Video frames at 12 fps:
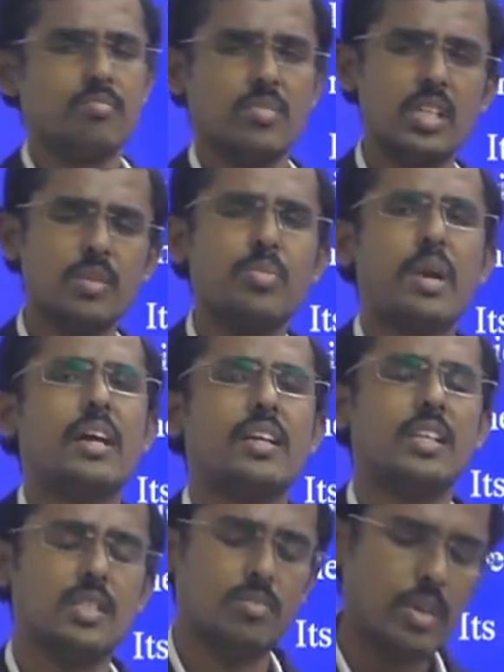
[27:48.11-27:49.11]
In
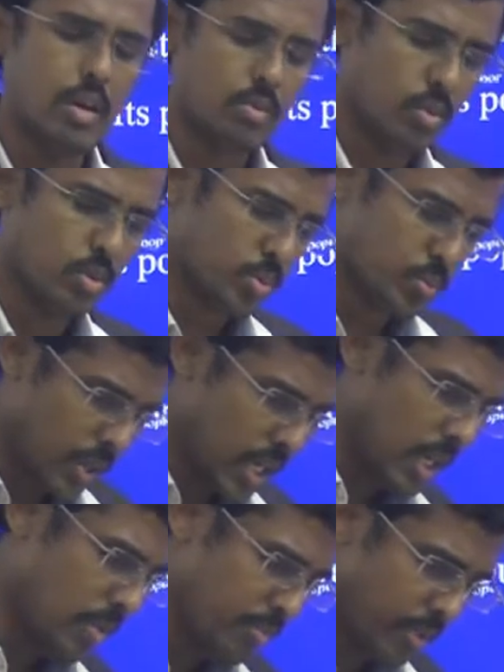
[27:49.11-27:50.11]
practice, we have to
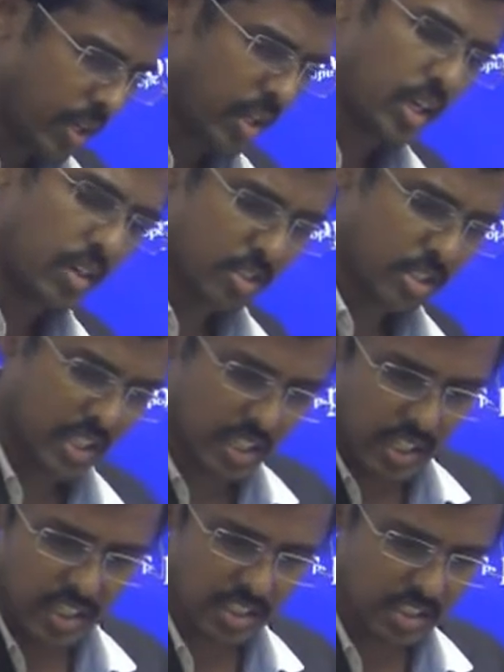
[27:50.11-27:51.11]
spray a penetrant first to
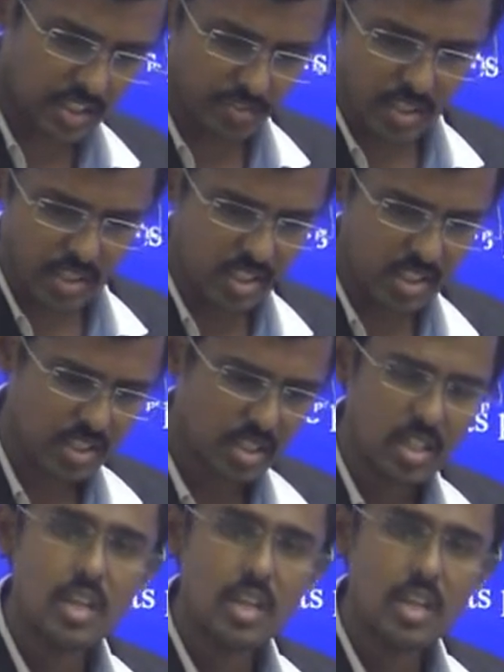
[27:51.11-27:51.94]
clean the surfaces,